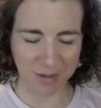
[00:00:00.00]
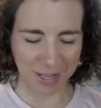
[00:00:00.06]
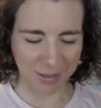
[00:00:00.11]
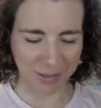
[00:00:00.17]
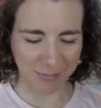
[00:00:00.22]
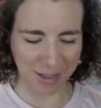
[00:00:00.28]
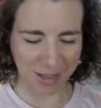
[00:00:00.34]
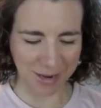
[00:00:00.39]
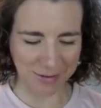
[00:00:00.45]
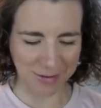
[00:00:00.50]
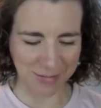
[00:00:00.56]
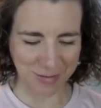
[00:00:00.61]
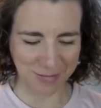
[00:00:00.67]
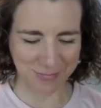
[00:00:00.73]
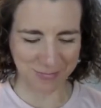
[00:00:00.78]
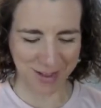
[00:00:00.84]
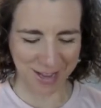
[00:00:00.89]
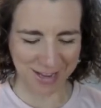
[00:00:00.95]
on the bottom of
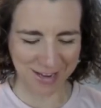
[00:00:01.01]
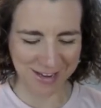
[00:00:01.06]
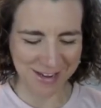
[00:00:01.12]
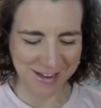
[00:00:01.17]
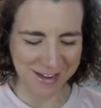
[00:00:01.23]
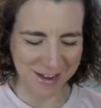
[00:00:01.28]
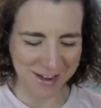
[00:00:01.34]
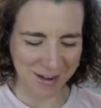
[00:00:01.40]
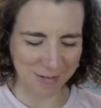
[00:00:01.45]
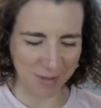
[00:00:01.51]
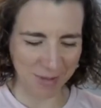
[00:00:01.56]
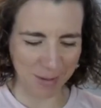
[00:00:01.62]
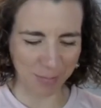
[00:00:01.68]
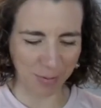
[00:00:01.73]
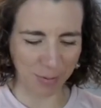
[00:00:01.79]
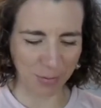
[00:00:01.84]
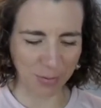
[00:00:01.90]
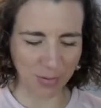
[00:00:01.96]
my of my
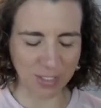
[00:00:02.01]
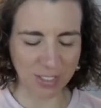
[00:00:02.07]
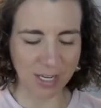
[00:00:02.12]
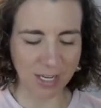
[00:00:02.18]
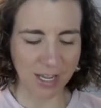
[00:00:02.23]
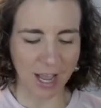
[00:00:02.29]
post.